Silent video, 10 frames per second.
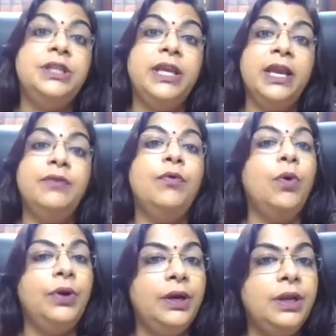they have
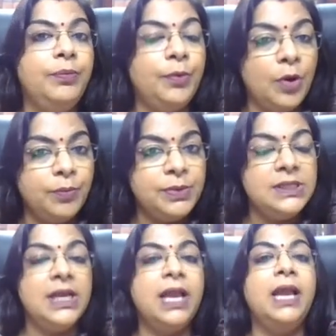already
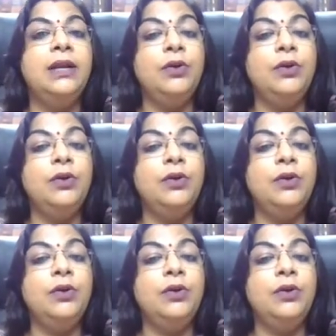promised and